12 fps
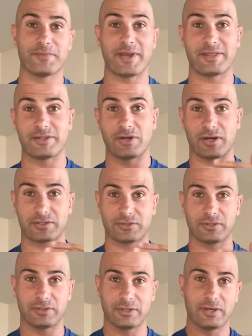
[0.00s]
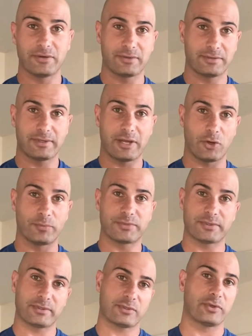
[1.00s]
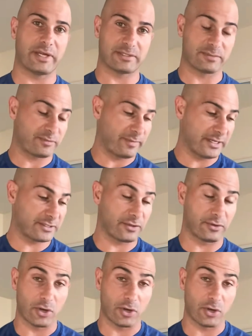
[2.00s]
and the doctor helped create some space there.